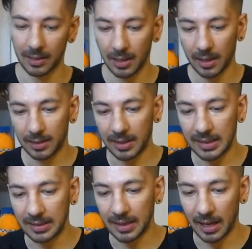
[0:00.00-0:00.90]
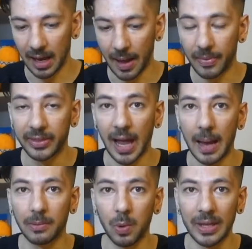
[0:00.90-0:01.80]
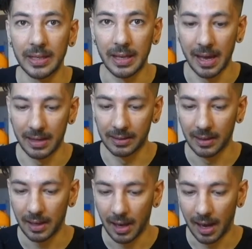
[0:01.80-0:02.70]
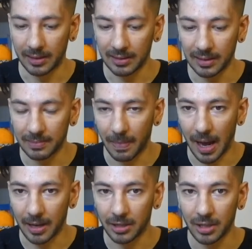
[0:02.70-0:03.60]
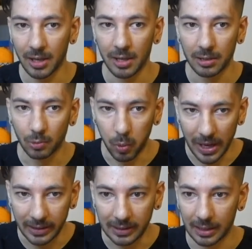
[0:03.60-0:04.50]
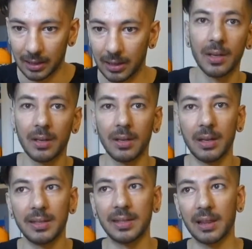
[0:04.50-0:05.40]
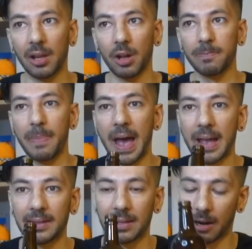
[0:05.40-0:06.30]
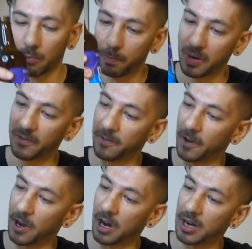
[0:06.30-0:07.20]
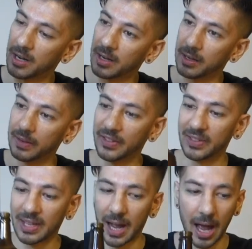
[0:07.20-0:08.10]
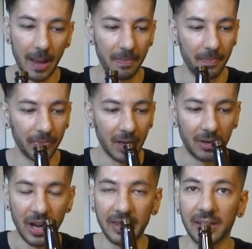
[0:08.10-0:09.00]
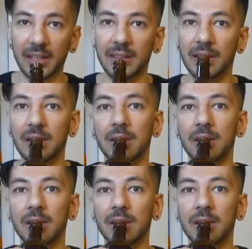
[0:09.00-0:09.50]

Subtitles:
This is the type 28, and this is much sweeter. It's a lot better. I would prefer this type rather than this.